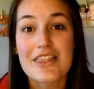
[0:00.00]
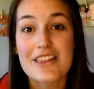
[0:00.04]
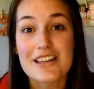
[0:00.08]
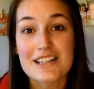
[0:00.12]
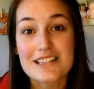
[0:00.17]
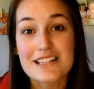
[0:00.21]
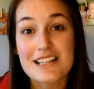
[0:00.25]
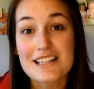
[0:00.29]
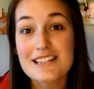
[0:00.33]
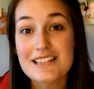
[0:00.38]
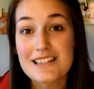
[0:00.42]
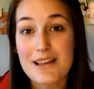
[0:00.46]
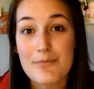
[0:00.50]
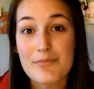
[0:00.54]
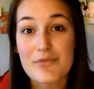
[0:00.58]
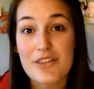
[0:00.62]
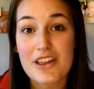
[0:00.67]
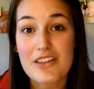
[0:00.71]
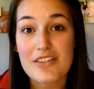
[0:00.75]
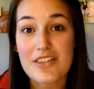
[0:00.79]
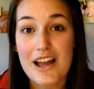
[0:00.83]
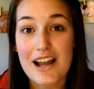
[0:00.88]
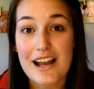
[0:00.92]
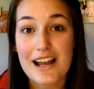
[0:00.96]
This is
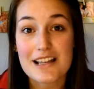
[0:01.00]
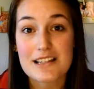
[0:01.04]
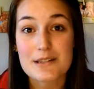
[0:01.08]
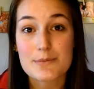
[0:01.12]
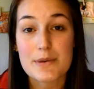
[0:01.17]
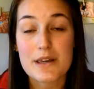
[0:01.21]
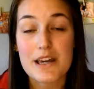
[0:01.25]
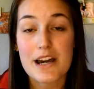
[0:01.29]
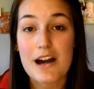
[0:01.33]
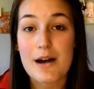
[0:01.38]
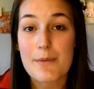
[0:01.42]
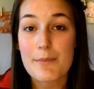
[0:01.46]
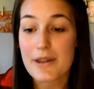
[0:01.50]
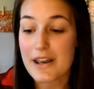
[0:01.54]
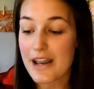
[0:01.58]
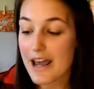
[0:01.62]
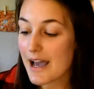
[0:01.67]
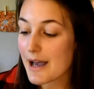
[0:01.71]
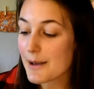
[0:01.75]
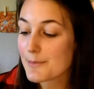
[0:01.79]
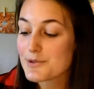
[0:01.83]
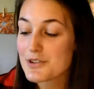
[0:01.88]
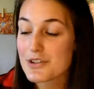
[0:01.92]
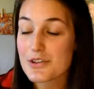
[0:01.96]
something that has become an
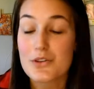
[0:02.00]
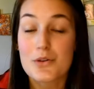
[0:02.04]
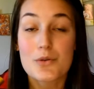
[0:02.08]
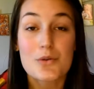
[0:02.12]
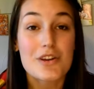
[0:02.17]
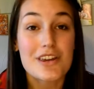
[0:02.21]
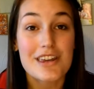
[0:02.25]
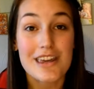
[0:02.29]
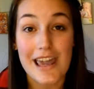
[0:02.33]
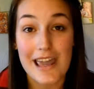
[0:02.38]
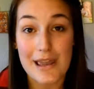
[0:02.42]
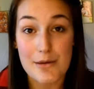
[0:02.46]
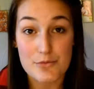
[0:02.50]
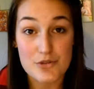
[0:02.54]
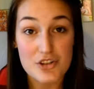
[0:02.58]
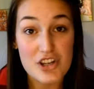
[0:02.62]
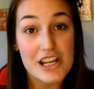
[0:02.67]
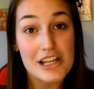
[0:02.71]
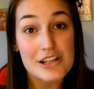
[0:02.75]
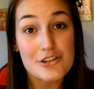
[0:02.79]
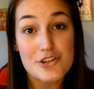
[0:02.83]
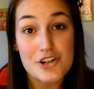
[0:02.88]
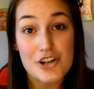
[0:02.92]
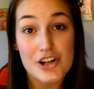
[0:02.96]
absolute game
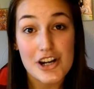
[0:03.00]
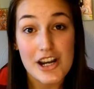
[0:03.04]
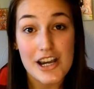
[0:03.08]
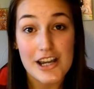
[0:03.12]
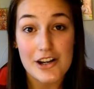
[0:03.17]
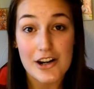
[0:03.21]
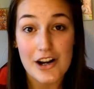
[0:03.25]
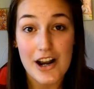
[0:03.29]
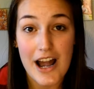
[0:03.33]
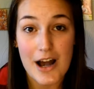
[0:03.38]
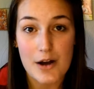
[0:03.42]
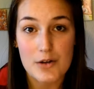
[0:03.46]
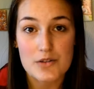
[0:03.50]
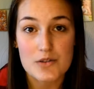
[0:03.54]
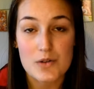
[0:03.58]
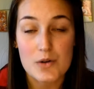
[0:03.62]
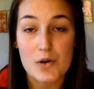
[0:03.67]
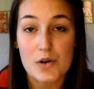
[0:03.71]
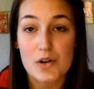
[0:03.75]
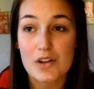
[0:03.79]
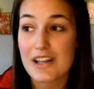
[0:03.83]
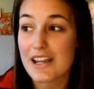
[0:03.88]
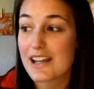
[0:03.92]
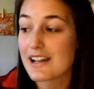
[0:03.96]
changer in our
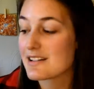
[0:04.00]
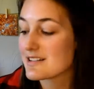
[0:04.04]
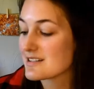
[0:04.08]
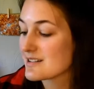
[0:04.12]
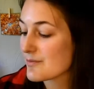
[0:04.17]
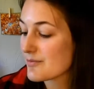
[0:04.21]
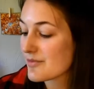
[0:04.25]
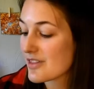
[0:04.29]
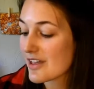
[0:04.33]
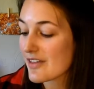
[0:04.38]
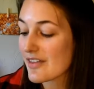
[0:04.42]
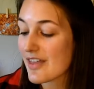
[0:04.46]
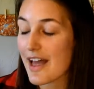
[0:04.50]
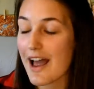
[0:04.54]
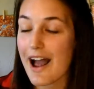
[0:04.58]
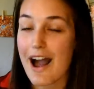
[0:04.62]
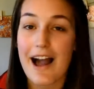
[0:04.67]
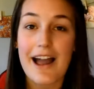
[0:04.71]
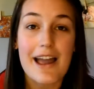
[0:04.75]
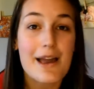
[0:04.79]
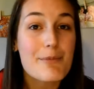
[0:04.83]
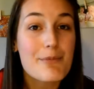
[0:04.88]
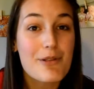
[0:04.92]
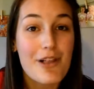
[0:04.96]
household. It is something that
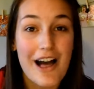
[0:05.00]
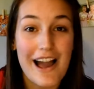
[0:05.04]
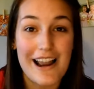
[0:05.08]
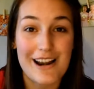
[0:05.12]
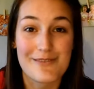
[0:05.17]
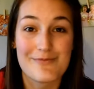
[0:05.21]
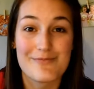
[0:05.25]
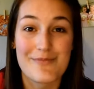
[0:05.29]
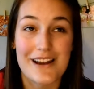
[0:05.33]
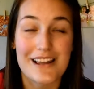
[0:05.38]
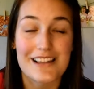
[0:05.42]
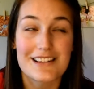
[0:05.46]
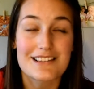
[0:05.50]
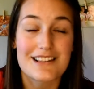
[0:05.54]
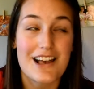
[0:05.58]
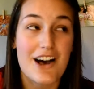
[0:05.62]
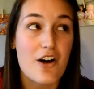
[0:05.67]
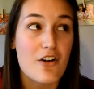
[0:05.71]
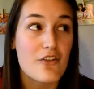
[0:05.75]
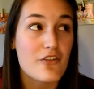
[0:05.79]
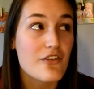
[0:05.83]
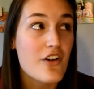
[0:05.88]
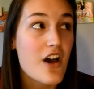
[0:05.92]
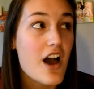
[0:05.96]
I apply to
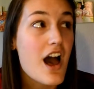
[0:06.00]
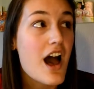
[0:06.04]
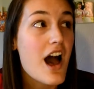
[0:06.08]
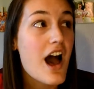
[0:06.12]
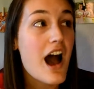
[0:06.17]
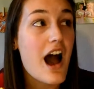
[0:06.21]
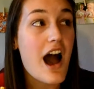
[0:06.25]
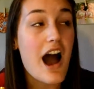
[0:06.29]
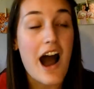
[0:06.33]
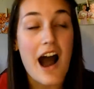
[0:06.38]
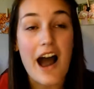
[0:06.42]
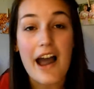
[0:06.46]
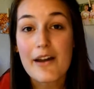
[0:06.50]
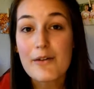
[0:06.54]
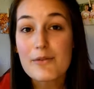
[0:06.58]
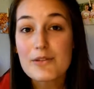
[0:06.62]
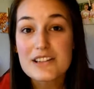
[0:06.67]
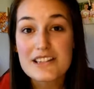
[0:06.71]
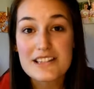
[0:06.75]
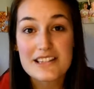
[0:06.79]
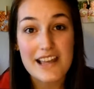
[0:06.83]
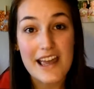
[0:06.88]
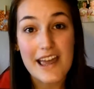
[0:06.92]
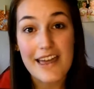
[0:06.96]
myself, I
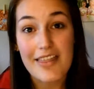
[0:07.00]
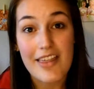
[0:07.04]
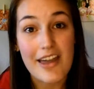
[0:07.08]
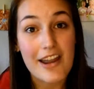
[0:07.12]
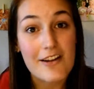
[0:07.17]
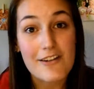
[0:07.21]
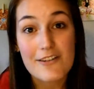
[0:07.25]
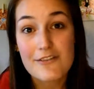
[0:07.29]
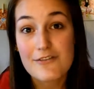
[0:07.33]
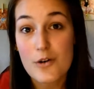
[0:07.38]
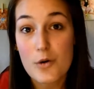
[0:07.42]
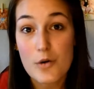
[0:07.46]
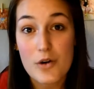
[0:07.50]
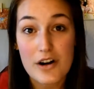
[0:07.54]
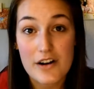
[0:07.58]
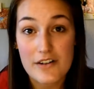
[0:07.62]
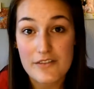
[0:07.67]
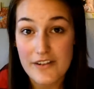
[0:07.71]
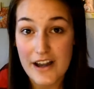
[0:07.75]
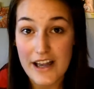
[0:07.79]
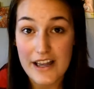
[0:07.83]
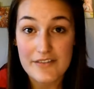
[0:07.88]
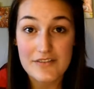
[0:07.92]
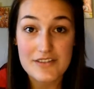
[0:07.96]
would say like 4 or
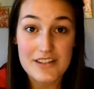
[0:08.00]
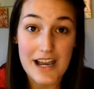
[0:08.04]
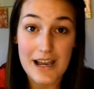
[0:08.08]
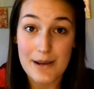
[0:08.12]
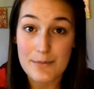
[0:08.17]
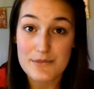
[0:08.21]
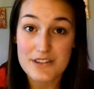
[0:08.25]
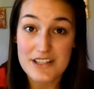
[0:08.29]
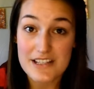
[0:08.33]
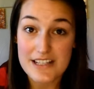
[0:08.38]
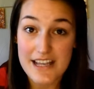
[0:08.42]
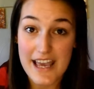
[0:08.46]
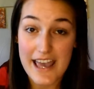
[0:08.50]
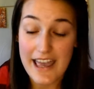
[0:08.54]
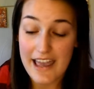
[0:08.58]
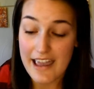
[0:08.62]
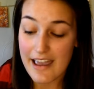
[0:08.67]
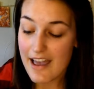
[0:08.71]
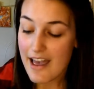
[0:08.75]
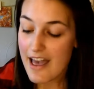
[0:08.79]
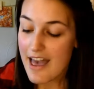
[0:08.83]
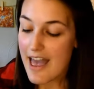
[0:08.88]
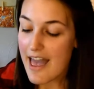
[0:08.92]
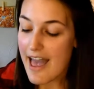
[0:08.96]
5 times a
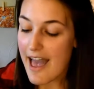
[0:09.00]
day.